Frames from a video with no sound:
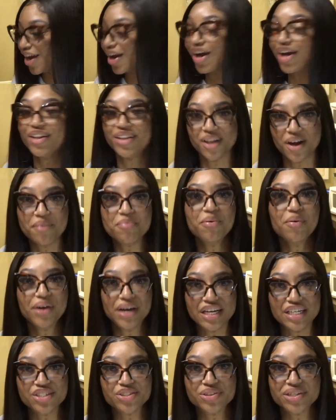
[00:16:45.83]
global
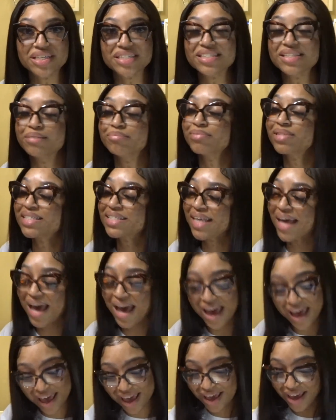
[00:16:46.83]
entry, because I'm
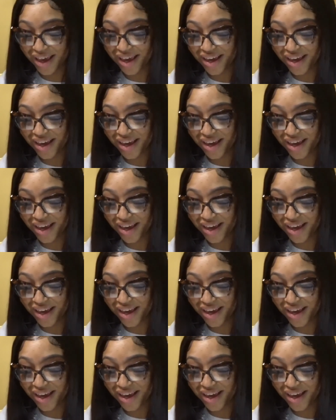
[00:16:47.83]
sad